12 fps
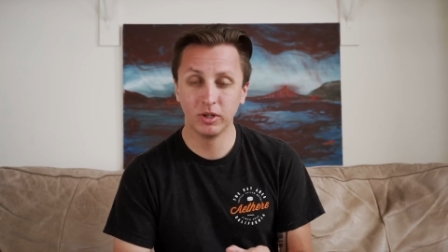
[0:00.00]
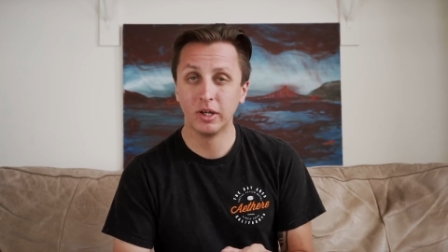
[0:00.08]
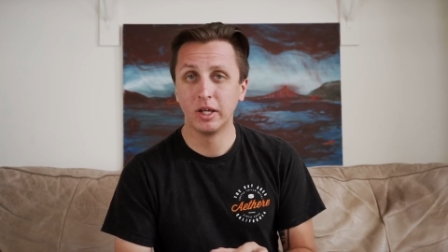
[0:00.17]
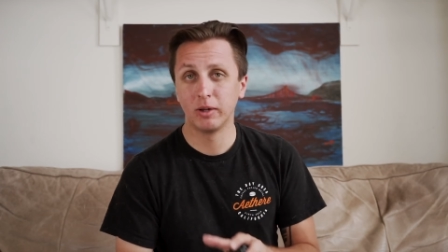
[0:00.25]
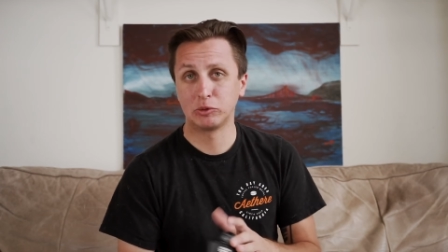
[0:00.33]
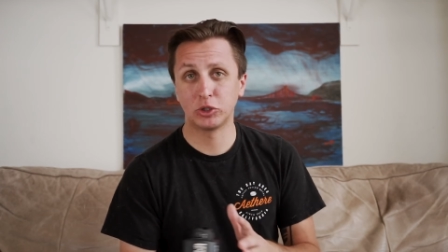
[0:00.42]

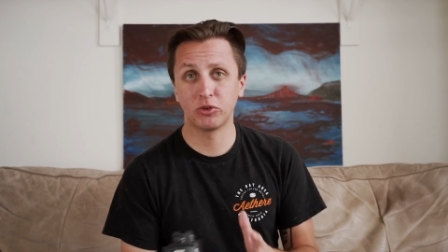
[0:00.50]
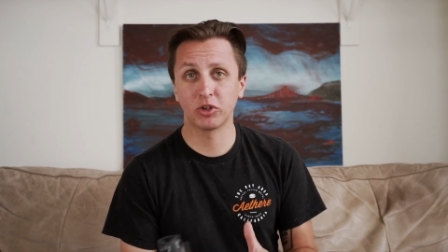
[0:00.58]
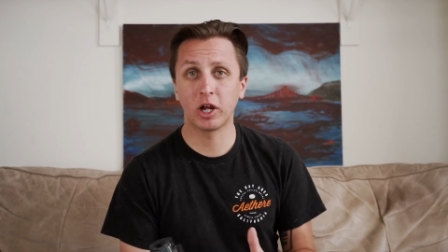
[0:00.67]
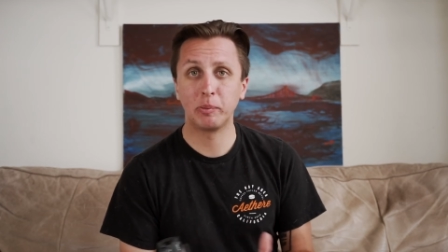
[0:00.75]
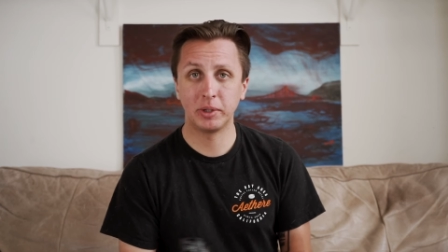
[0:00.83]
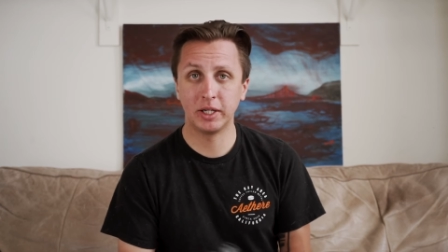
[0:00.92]
I'm sure it's a
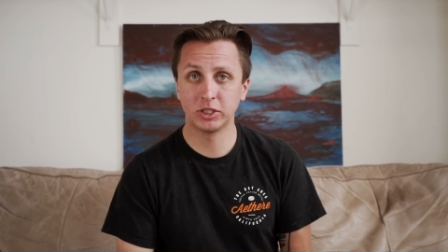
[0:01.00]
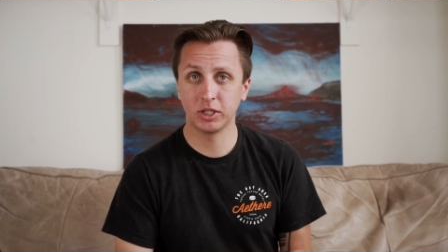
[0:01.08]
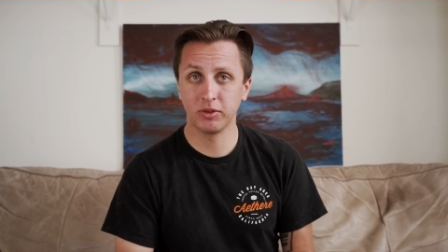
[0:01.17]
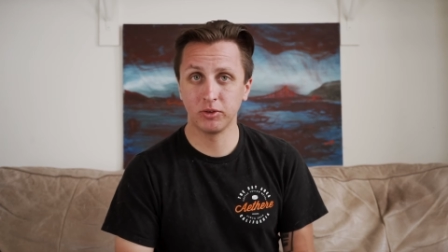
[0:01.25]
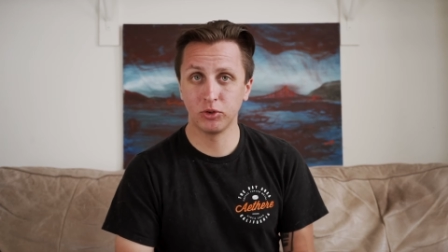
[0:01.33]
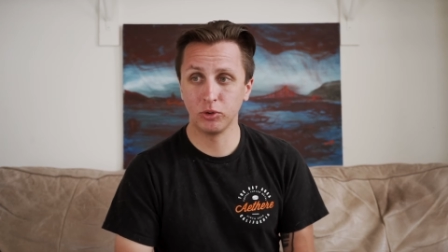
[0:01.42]

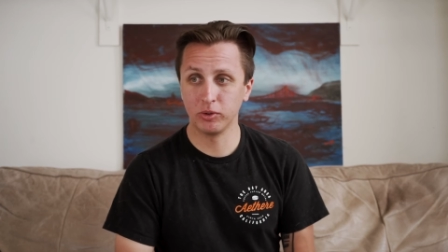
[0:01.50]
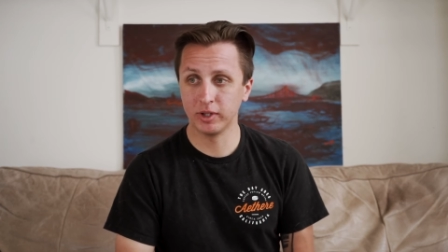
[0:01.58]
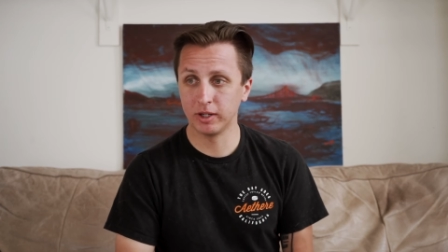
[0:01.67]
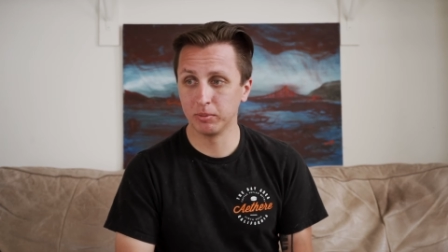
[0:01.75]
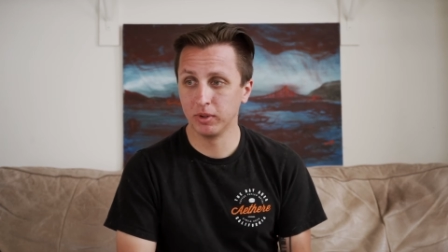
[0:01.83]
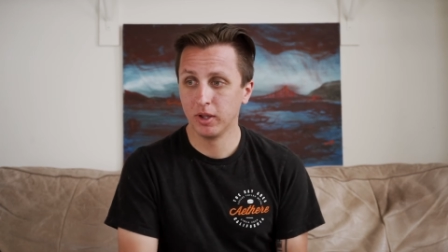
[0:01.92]
combination of the two of
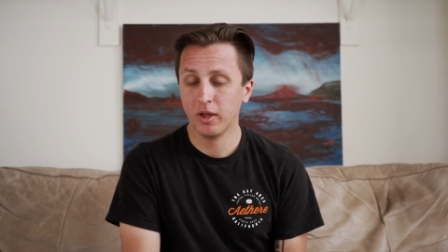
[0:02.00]
them,